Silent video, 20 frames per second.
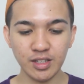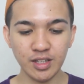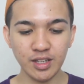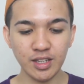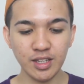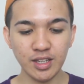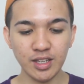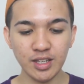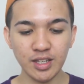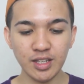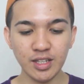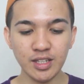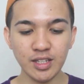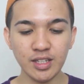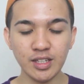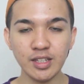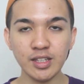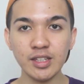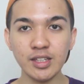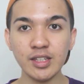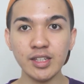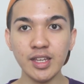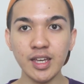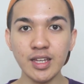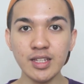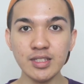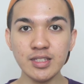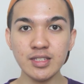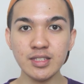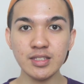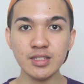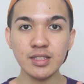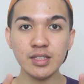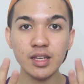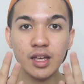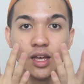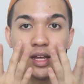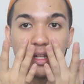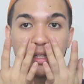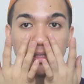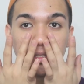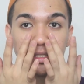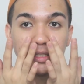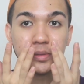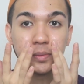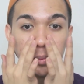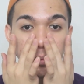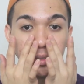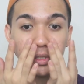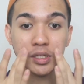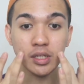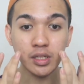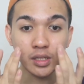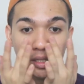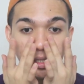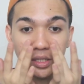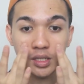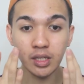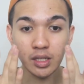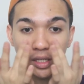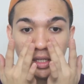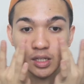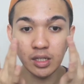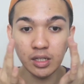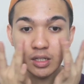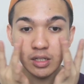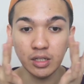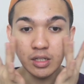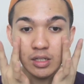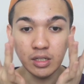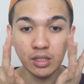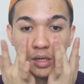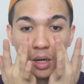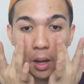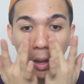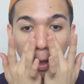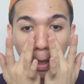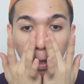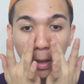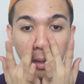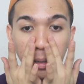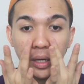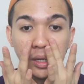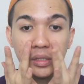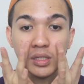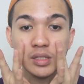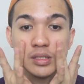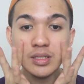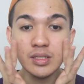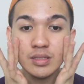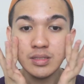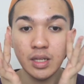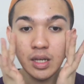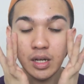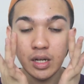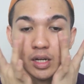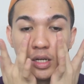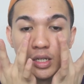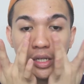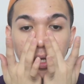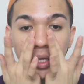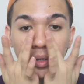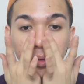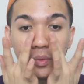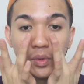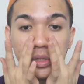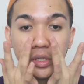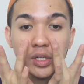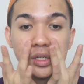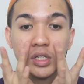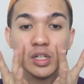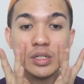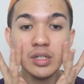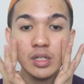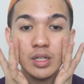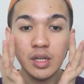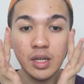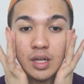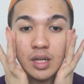and yes, I'll just put it here on this area where